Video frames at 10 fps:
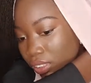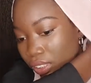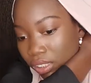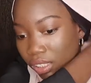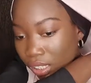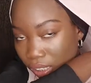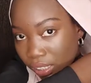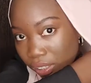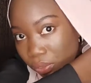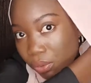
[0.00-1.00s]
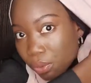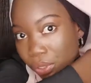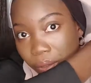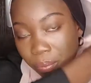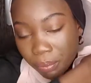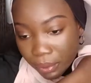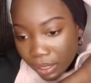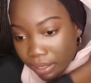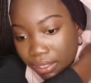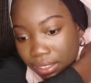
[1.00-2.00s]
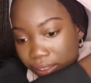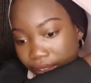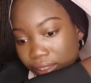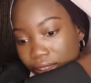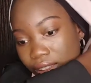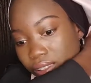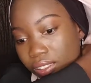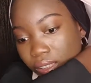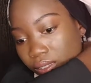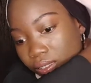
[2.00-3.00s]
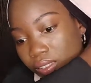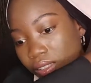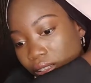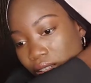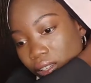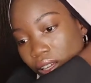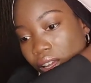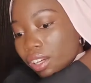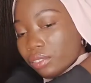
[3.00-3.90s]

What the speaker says: way around the neck on one side. And